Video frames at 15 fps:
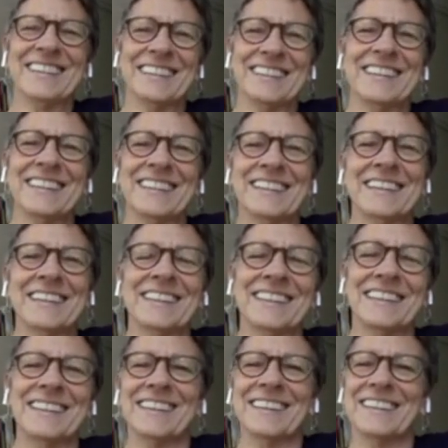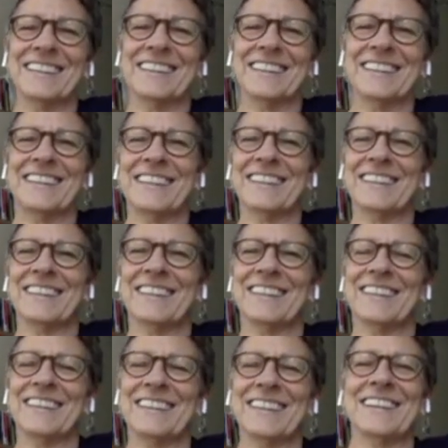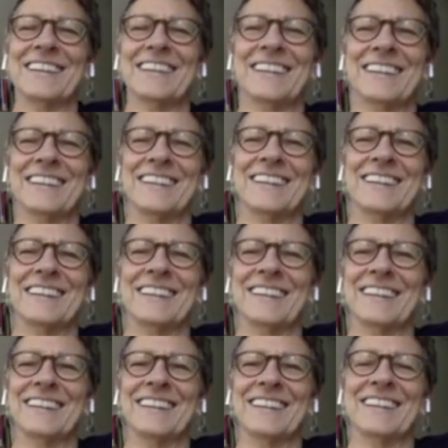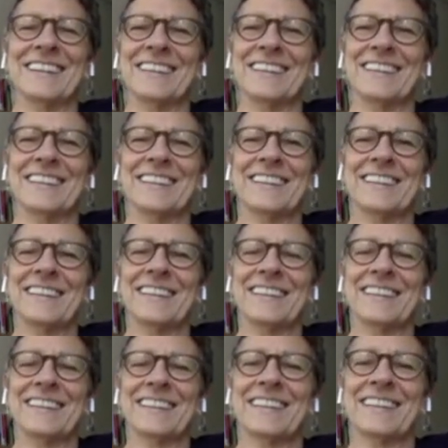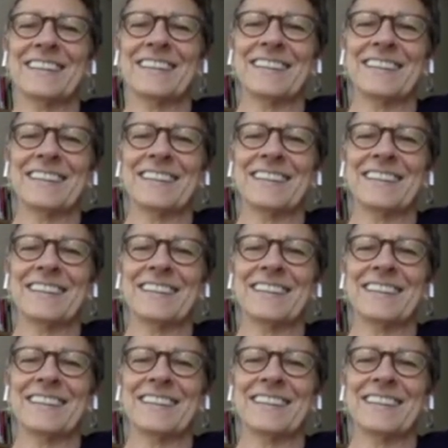(not speaking)